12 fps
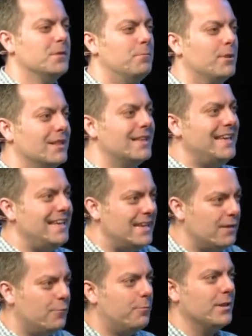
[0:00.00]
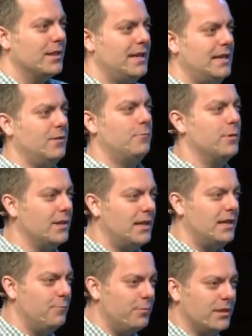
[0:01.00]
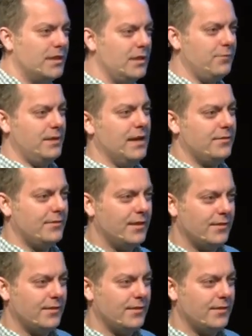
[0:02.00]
believe. Yes.